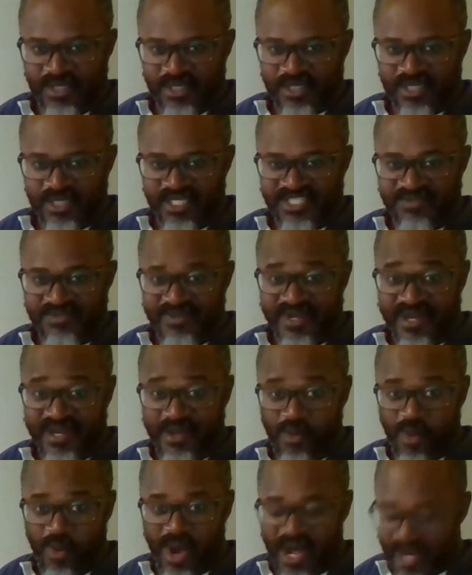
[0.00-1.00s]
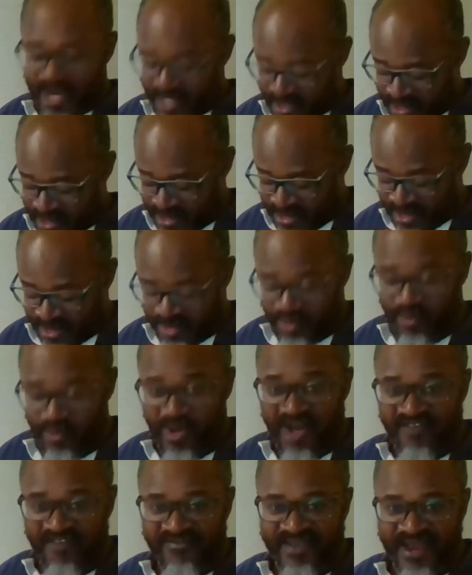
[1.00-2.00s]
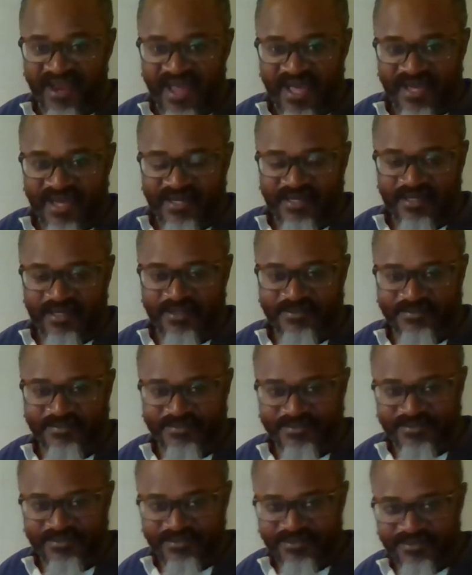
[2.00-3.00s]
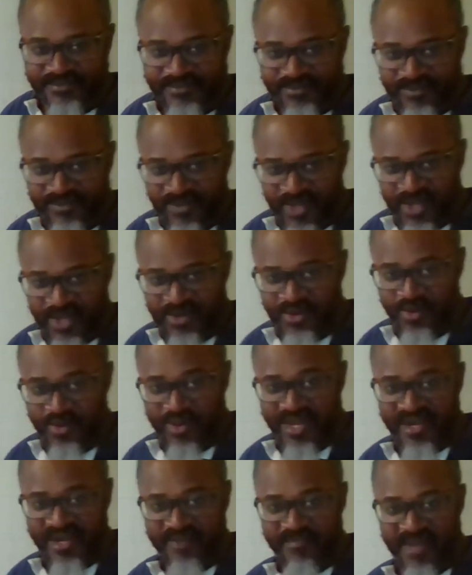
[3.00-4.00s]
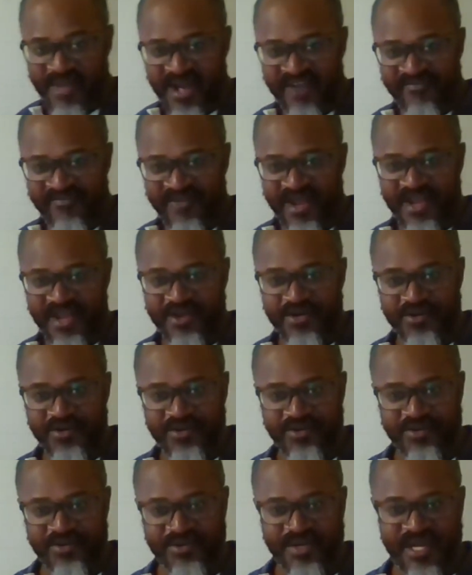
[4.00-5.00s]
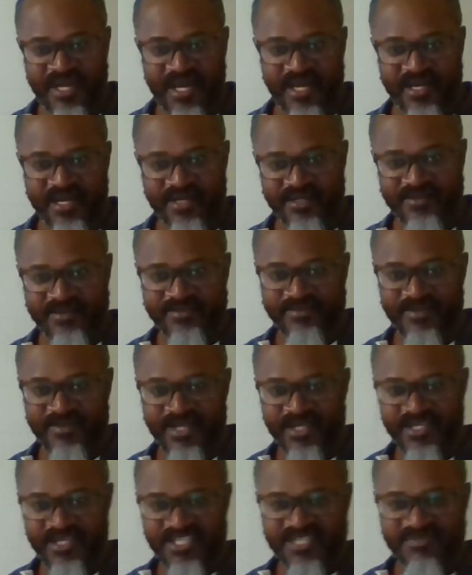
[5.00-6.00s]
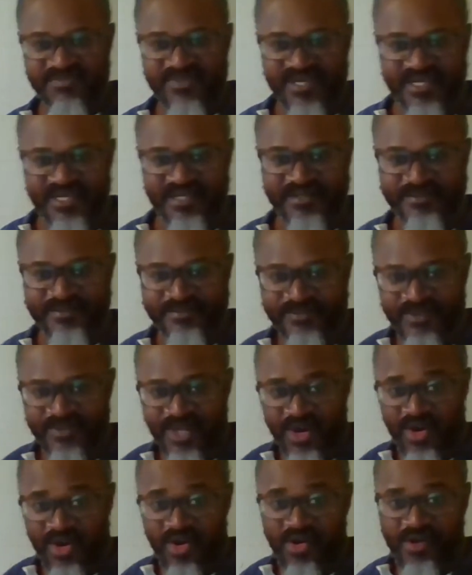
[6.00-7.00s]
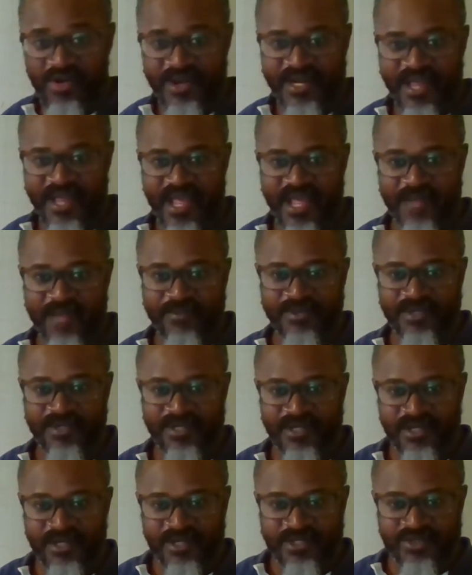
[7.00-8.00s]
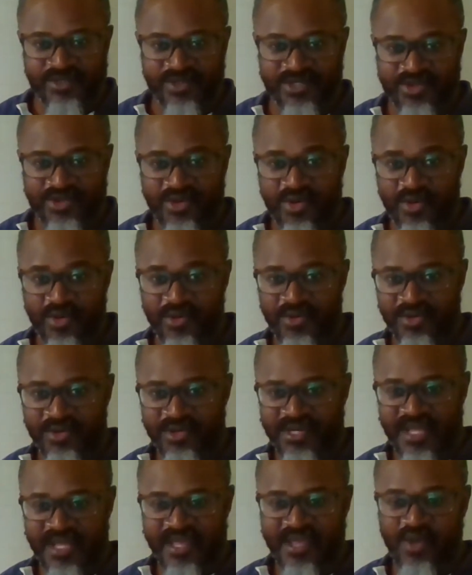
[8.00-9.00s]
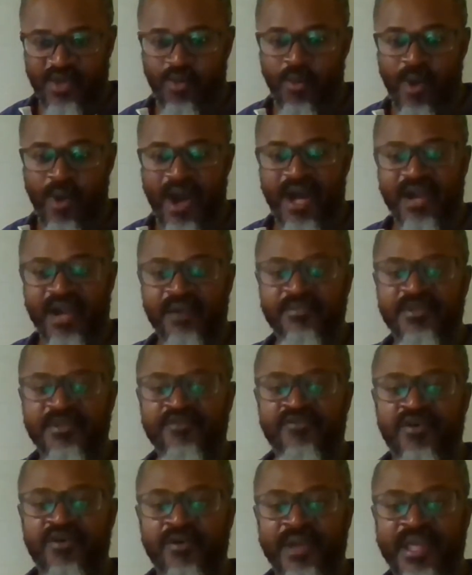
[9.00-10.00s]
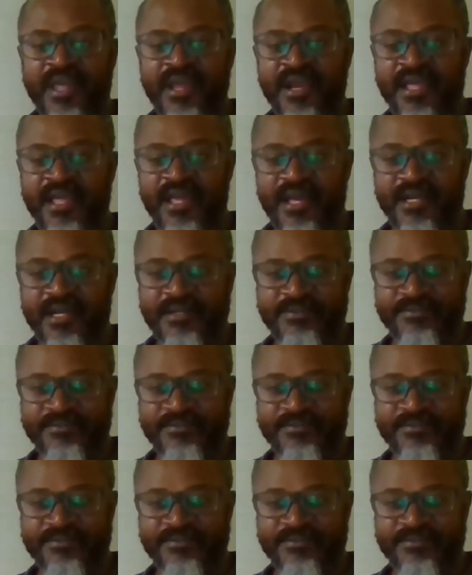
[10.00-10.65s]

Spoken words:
it's been a while, you have not do any math. I know that it's been a long time, so it's gonna take a while before we can get